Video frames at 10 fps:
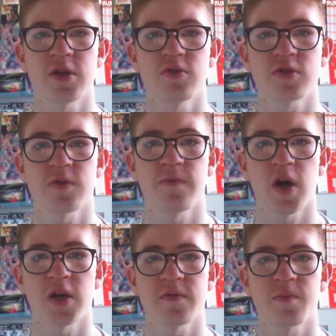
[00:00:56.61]
who
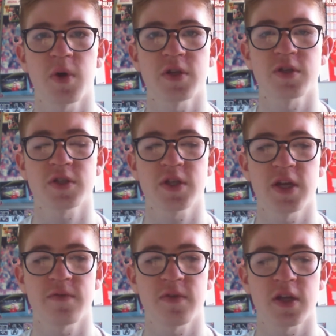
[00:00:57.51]
survived by the
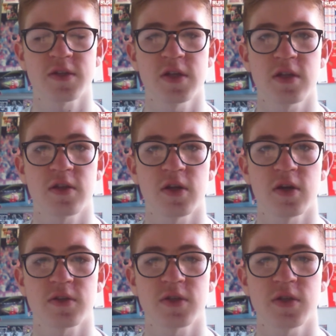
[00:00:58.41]
skin of their teeth
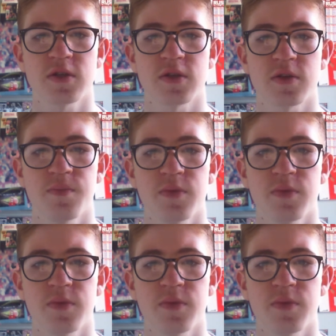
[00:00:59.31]
last season.